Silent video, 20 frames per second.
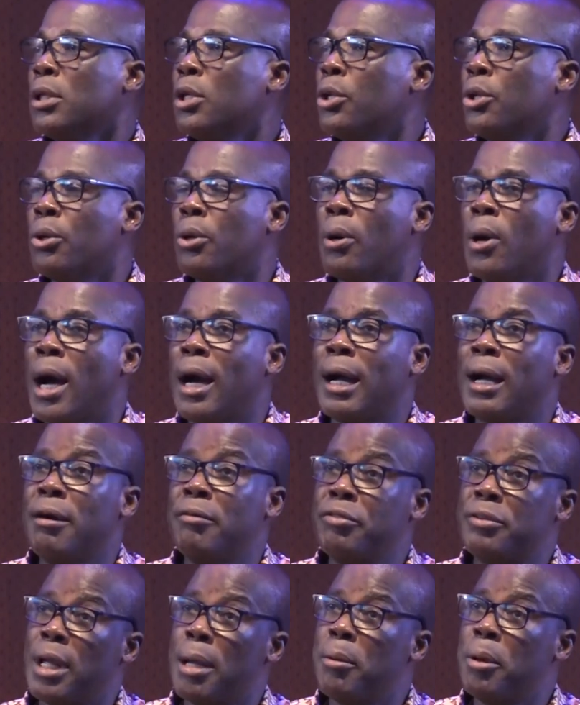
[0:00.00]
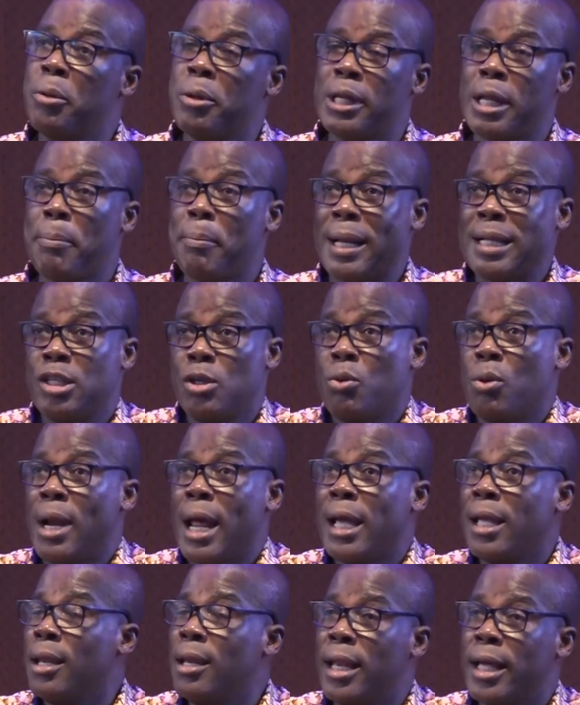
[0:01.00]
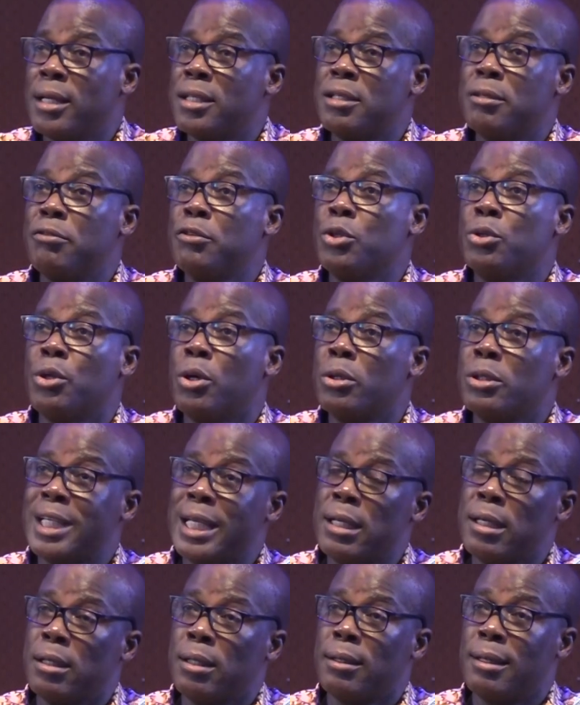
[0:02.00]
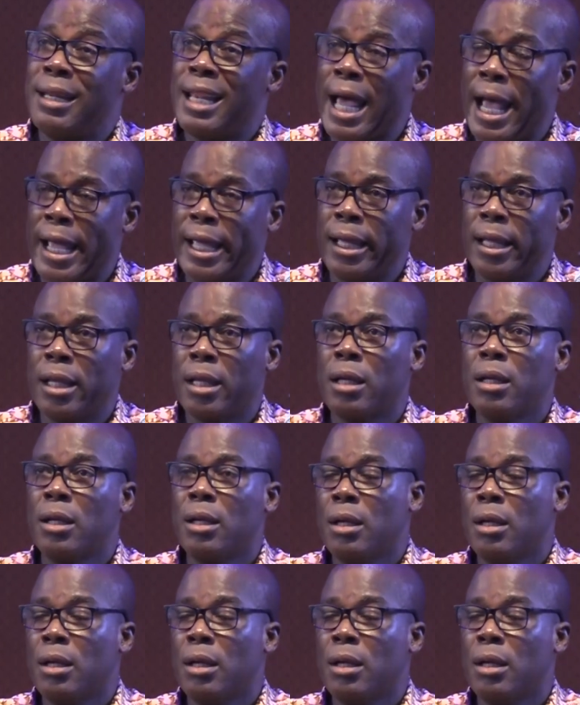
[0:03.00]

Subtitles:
uncomfortable with a particular elective you don't like,